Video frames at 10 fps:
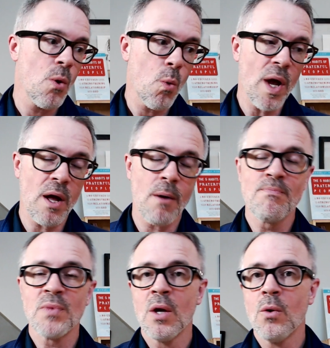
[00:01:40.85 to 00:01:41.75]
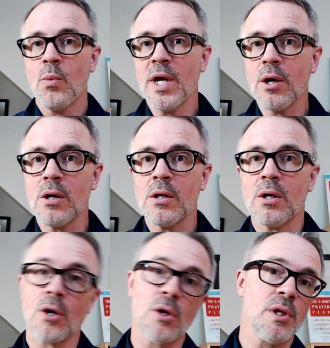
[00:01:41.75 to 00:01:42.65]
Well, we heard
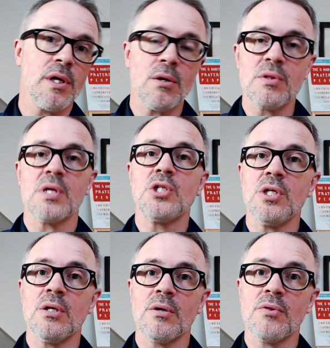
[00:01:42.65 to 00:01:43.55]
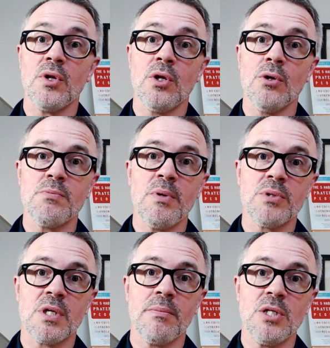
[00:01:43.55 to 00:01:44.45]
earlier this year that Nozbe
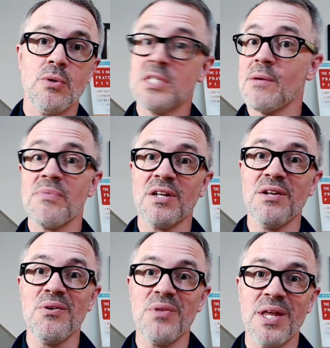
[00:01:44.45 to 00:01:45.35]
was going to be doing something new.